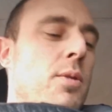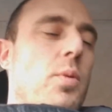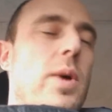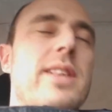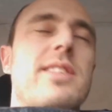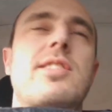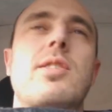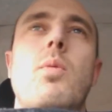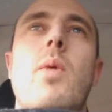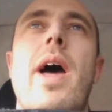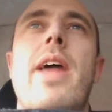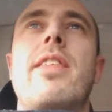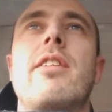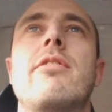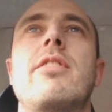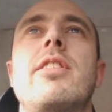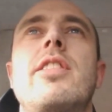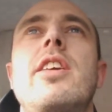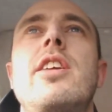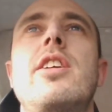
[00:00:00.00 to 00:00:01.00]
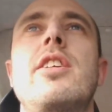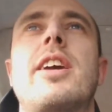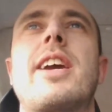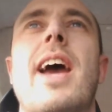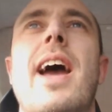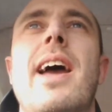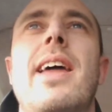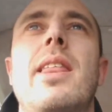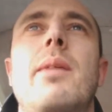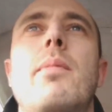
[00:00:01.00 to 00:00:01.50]
winter weather in the UK
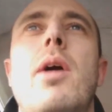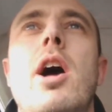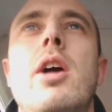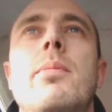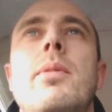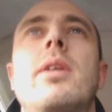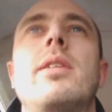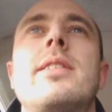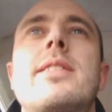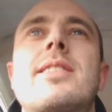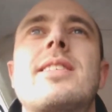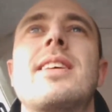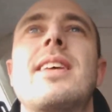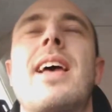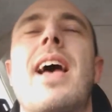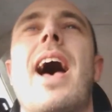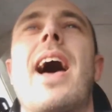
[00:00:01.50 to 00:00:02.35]
at the moment,